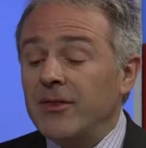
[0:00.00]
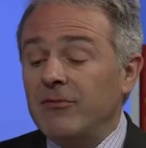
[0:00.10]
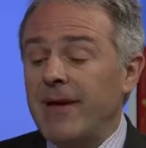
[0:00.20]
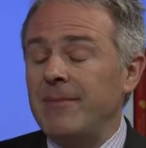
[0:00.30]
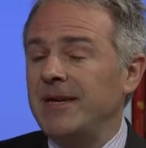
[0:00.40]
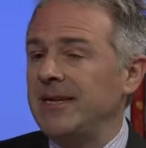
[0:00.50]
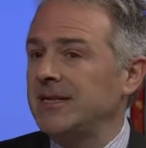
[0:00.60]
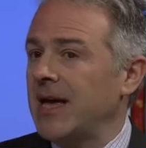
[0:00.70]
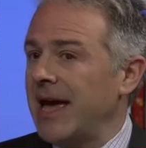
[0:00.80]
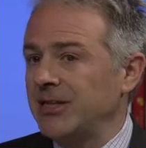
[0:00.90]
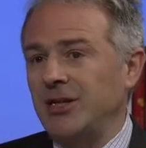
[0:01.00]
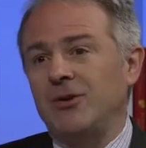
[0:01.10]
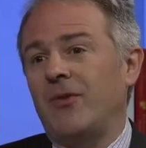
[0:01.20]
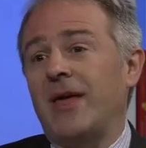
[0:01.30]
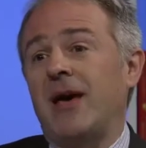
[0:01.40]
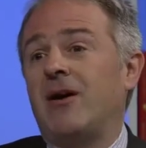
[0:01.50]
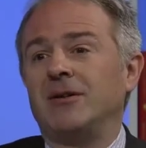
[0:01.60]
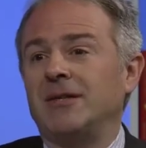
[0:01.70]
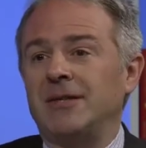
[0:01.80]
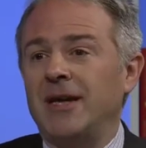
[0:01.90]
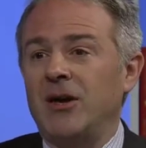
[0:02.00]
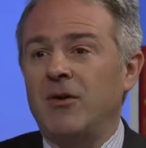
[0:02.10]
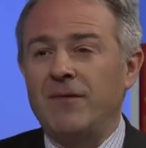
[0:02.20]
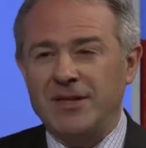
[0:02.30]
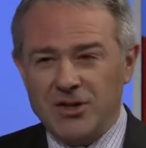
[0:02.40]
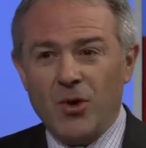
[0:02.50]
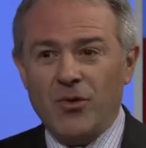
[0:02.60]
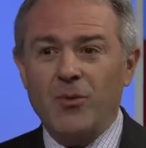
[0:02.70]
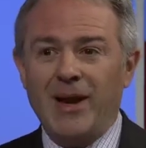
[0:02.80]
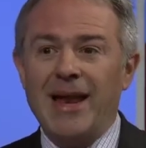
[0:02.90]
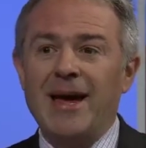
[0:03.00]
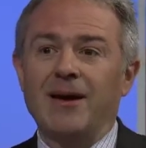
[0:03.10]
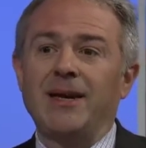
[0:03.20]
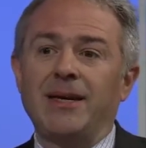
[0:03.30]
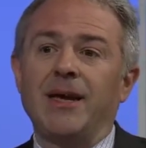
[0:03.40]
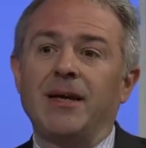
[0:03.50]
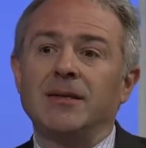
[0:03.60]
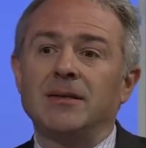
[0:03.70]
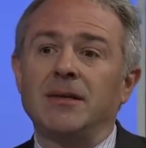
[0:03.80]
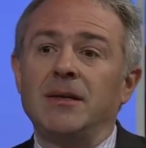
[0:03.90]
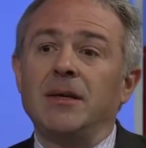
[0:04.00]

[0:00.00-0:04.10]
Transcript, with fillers: The remedies are actually not that hard to think of. It's not that we lack ideas.